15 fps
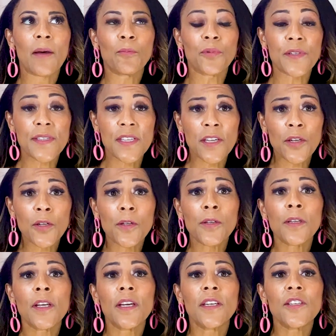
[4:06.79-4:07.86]

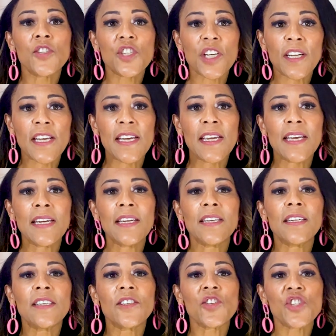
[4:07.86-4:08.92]
Brazil, Chile,
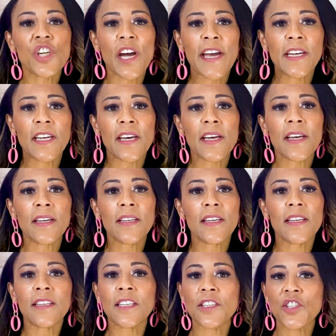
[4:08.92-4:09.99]
China,
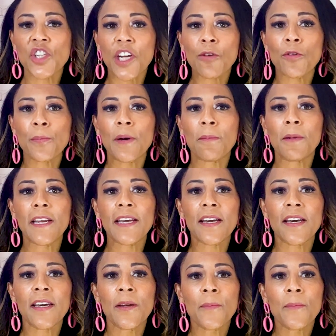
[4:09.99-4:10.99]
the Czech Republic,